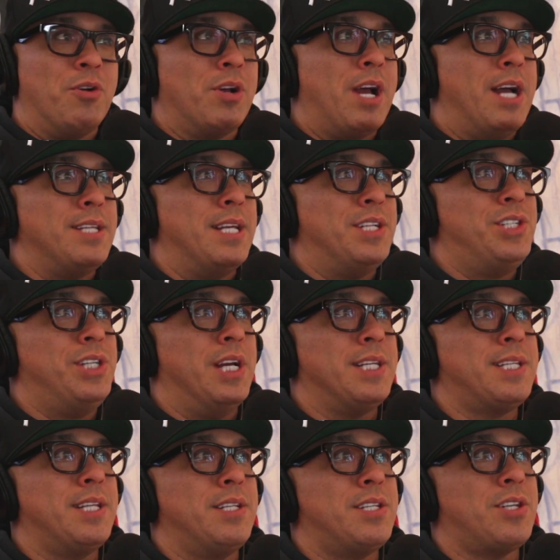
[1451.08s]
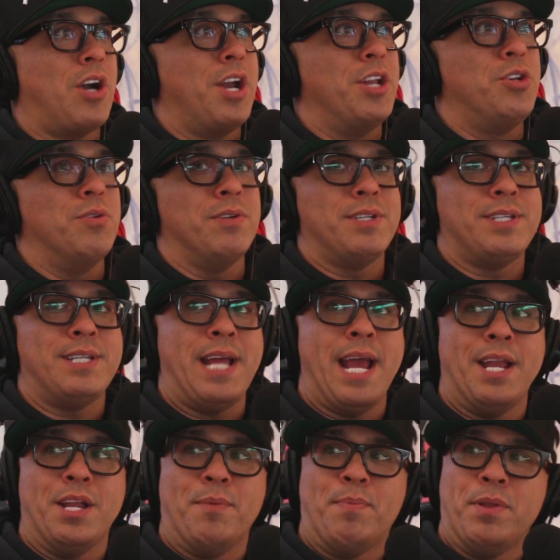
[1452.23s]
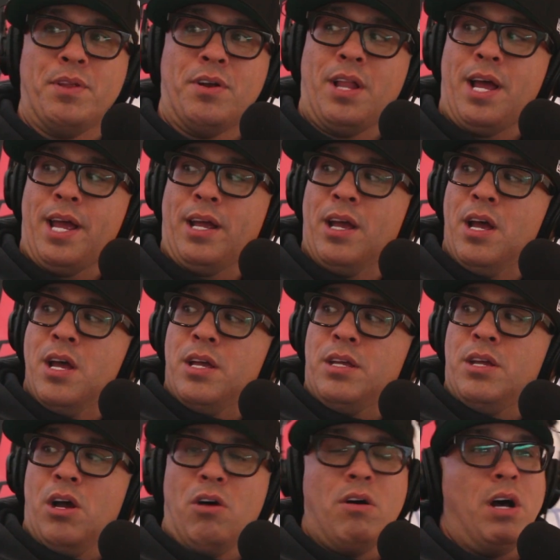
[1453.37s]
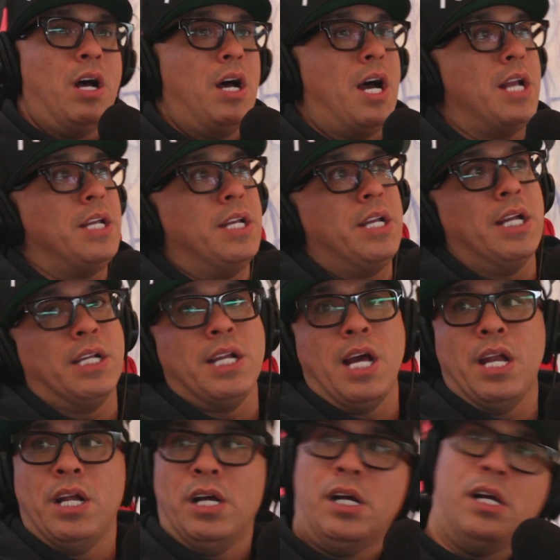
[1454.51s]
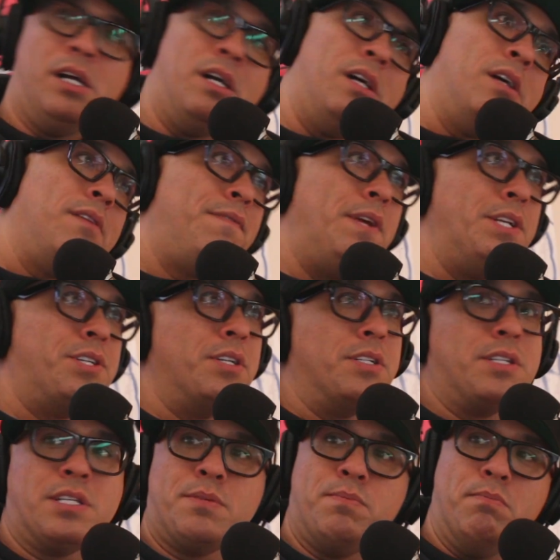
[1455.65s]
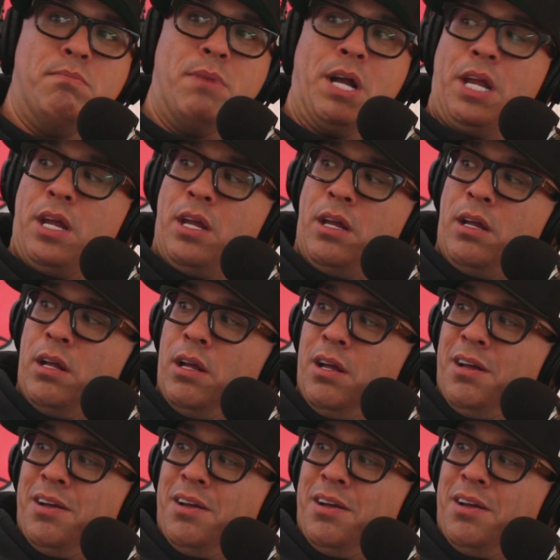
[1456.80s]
I know guys that just started doing stand-up and they're like, yo, I need to get that features money.